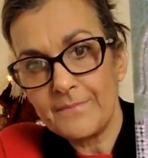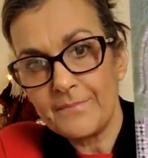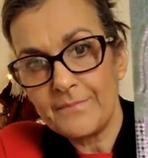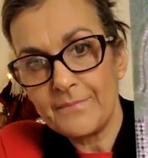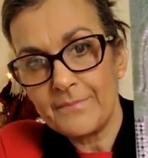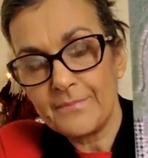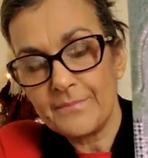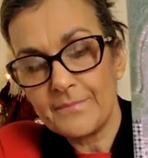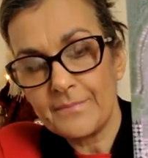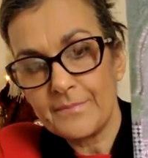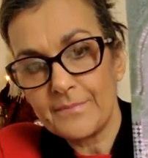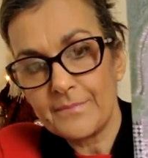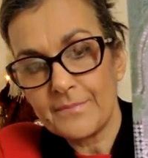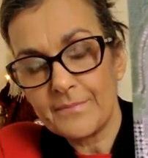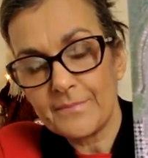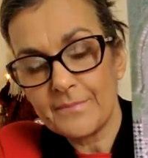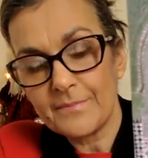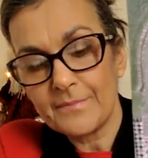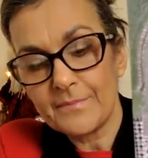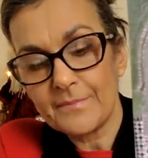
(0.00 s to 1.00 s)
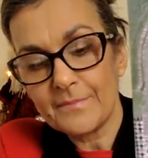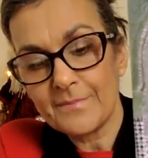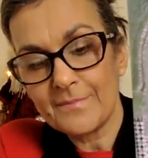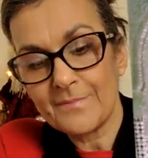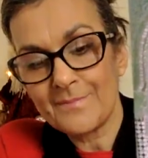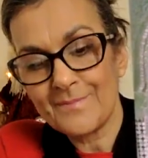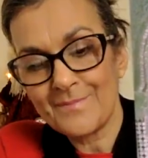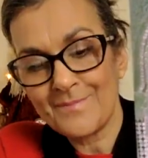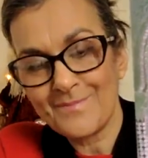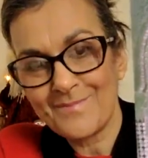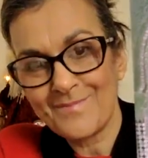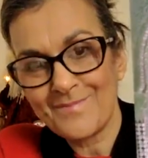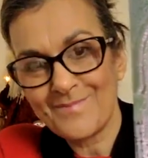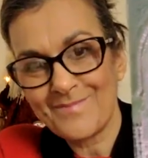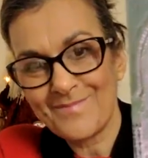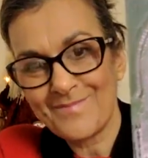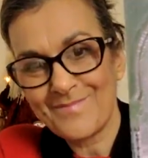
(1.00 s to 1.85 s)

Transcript: (no one is talking)